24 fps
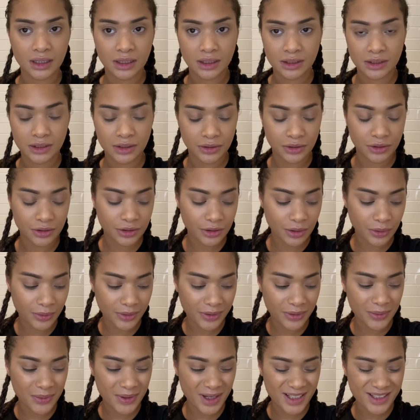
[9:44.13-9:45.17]
So you don't want
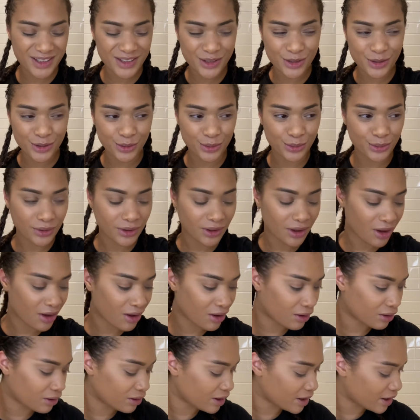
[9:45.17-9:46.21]
to wait too
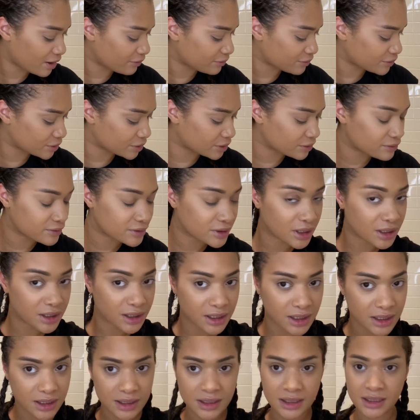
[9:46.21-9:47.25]
long after you've done
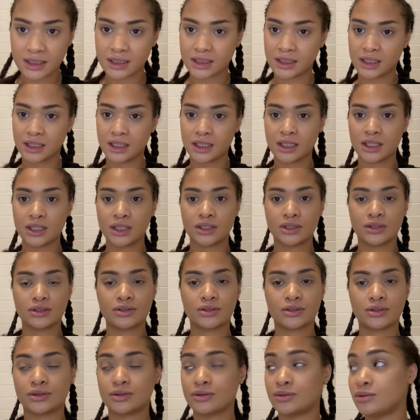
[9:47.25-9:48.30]
this
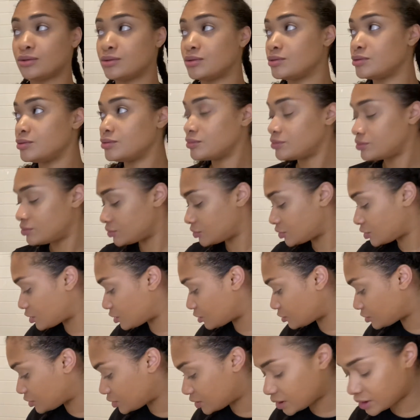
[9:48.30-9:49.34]
to
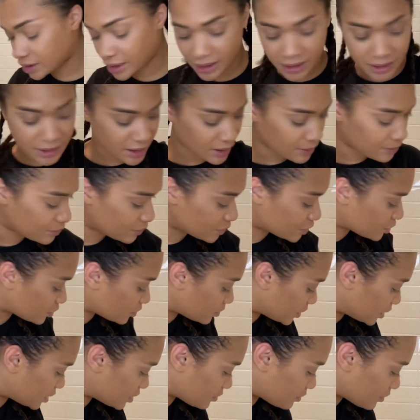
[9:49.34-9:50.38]
go to the next step, which will
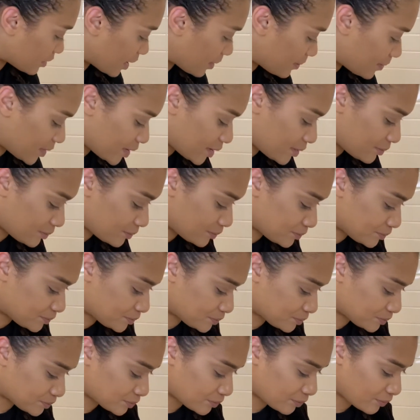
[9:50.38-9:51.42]
be to wrap it.
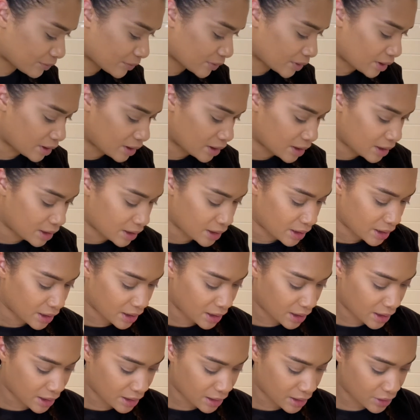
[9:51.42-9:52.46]

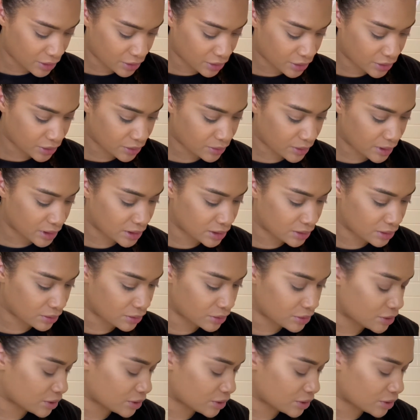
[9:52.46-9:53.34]
And there's two ways to do it.